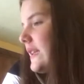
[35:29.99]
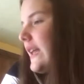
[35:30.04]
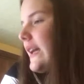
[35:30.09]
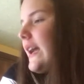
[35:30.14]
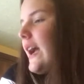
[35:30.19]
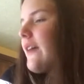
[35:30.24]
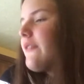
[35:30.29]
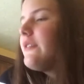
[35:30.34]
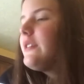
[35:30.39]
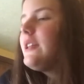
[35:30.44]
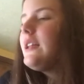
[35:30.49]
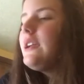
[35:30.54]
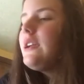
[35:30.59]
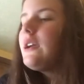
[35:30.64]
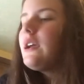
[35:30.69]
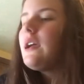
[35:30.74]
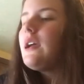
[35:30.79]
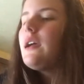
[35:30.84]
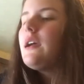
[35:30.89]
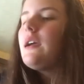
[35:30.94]
Like I feel like
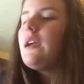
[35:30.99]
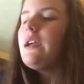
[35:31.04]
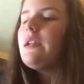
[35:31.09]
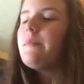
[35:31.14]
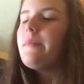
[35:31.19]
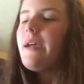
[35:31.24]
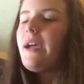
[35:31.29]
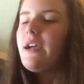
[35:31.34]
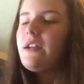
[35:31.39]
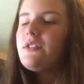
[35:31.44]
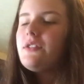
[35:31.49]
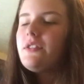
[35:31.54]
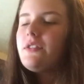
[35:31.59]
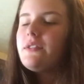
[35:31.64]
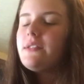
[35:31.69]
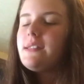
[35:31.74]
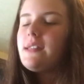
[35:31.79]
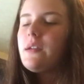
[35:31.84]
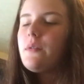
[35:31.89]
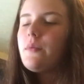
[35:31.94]
in past
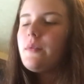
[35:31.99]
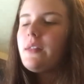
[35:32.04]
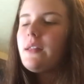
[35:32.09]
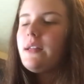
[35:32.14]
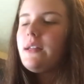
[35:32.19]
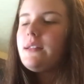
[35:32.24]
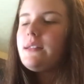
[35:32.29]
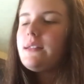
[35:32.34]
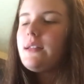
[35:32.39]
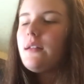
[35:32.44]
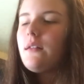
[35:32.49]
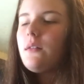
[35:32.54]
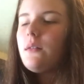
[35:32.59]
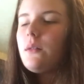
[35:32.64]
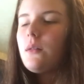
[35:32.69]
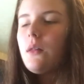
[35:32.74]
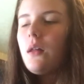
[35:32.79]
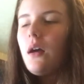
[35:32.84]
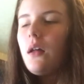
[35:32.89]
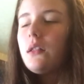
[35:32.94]
years they really did a,
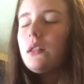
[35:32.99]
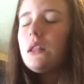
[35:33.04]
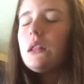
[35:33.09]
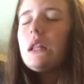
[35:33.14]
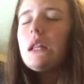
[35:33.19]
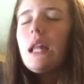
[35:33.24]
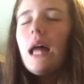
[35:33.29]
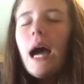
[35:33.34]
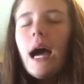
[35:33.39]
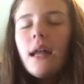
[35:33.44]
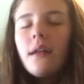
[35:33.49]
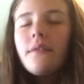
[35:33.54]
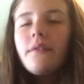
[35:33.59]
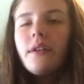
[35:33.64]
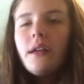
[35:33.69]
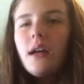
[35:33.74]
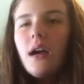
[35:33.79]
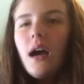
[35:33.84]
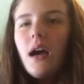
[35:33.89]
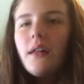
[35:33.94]
a lot of
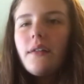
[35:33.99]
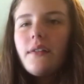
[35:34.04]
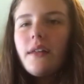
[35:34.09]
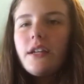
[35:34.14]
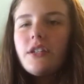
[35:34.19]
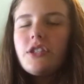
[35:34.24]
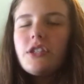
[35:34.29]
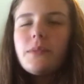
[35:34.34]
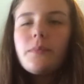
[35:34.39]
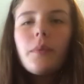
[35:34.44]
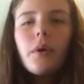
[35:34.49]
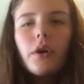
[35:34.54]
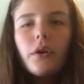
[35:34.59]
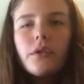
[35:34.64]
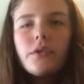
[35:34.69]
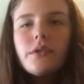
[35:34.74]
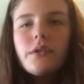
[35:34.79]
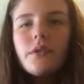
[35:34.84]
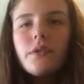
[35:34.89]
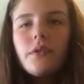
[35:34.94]
it on like just
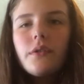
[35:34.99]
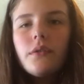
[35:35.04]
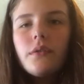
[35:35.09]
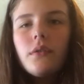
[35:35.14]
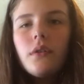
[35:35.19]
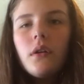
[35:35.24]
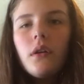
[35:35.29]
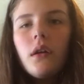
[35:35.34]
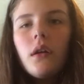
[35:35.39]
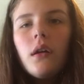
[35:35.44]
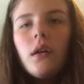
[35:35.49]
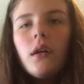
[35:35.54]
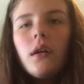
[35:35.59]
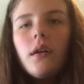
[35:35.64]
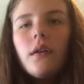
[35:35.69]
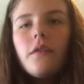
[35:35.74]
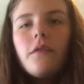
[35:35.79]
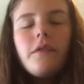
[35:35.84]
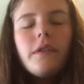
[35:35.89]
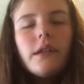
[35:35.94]
personal
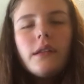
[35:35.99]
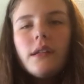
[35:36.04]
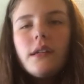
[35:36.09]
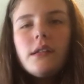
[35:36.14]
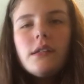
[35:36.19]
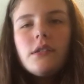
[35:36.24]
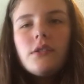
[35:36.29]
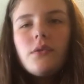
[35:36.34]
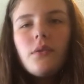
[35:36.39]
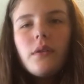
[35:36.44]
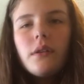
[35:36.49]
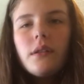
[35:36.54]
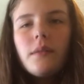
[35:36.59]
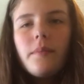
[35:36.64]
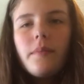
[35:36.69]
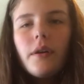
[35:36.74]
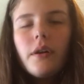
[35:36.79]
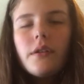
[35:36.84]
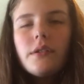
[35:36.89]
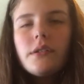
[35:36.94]
feelings toward the
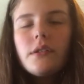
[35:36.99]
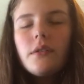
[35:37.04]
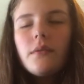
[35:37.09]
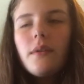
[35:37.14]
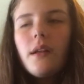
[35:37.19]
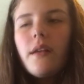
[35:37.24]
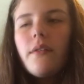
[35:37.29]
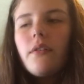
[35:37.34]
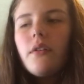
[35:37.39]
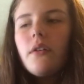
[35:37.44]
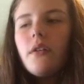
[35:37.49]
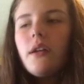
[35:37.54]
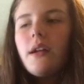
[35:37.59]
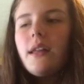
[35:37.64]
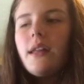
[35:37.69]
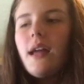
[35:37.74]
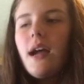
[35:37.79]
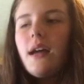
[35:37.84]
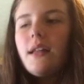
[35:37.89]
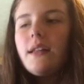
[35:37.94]
person or whatever
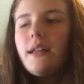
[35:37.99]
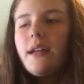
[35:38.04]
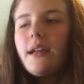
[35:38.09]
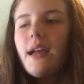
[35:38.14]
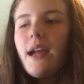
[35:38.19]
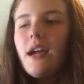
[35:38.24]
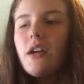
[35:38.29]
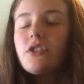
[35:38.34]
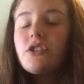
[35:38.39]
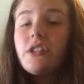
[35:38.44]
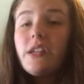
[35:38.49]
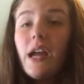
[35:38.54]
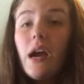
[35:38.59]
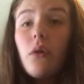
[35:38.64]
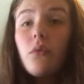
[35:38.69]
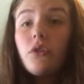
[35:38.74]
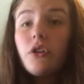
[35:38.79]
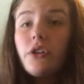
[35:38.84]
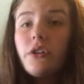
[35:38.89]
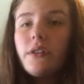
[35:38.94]
and not like actually
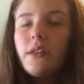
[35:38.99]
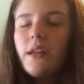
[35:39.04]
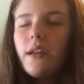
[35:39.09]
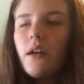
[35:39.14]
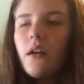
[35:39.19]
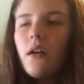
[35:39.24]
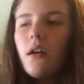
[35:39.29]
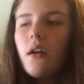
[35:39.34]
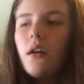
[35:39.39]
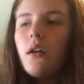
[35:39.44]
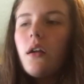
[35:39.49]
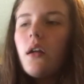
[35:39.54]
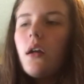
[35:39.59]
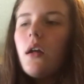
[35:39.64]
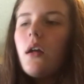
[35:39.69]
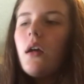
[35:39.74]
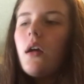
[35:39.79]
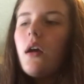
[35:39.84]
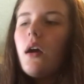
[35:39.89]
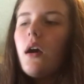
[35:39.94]
how good they are.
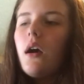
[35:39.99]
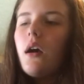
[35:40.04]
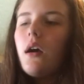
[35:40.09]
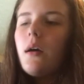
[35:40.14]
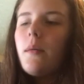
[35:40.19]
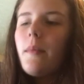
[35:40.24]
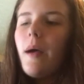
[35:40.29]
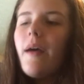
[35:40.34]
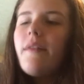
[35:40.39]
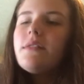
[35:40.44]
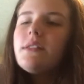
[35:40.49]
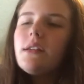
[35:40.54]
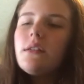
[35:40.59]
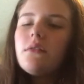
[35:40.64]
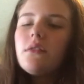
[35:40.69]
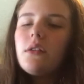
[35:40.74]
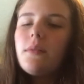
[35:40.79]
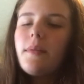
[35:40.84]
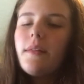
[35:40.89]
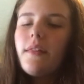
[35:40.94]
Um, obviously a
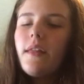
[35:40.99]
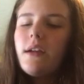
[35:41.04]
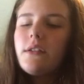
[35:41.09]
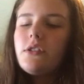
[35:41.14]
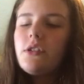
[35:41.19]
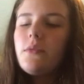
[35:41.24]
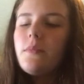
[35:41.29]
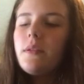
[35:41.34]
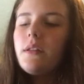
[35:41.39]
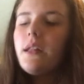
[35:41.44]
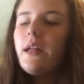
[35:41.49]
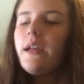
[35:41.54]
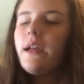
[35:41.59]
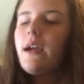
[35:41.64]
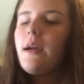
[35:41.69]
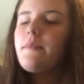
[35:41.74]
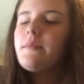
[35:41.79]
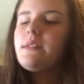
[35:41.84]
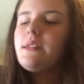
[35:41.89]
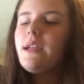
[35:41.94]
little bit of that too, but
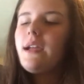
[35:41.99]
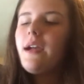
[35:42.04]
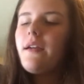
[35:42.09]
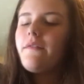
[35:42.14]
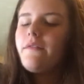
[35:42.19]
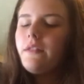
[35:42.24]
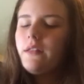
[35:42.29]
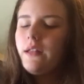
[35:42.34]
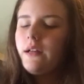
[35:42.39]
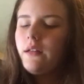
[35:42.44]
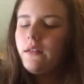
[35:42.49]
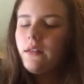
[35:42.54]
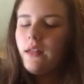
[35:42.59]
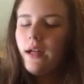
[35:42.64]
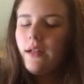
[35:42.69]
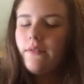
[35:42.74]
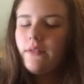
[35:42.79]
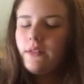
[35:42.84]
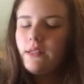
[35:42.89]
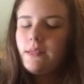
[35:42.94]
like I'm saying I feel like a
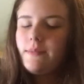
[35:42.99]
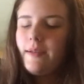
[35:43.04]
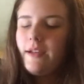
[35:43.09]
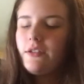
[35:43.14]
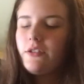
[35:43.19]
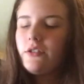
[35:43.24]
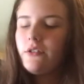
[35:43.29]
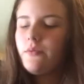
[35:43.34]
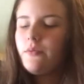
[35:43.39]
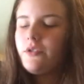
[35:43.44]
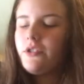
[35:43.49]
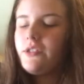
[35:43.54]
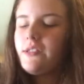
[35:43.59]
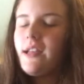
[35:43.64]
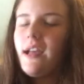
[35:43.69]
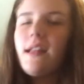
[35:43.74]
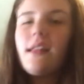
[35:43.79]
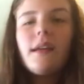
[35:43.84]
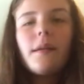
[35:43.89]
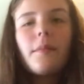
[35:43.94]
lot of these past years were just
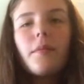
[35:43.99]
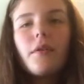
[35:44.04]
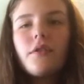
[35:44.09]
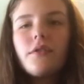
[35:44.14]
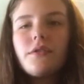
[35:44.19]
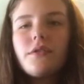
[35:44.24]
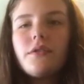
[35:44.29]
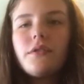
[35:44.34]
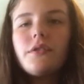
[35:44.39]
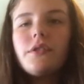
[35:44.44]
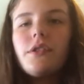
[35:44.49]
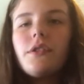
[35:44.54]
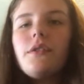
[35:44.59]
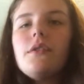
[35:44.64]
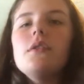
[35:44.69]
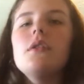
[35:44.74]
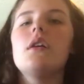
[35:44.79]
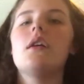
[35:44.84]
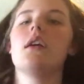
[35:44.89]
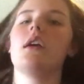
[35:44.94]
kind of like personal
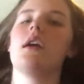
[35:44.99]
too.